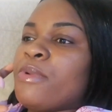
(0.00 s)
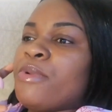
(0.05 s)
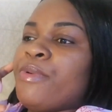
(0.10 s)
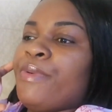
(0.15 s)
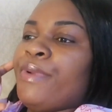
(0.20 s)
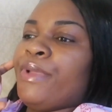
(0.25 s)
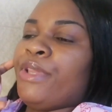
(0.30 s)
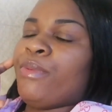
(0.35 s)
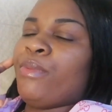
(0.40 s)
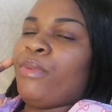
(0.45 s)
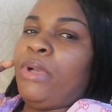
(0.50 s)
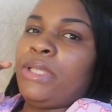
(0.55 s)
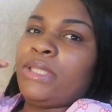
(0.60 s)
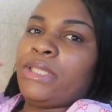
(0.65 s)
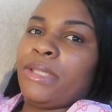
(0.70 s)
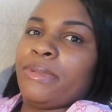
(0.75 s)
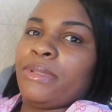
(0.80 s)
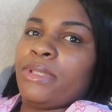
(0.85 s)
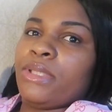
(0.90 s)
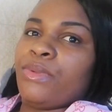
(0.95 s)
We really want
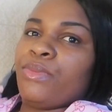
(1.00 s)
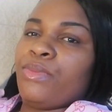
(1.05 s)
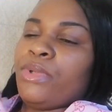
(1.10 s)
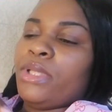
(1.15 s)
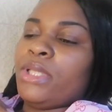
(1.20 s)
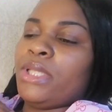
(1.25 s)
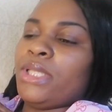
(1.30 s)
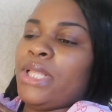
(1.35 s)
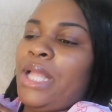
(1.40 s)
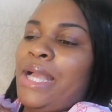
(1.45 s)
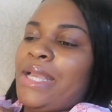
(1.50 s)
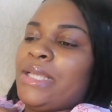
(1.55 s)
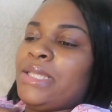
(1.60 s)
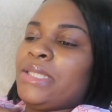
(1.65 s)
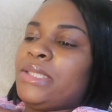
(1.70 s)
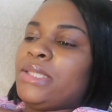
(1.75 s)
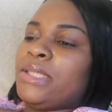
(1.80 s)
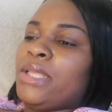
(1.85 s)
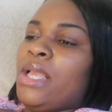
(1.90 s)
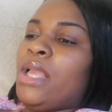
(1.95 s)
something really
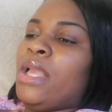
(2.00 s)
nice.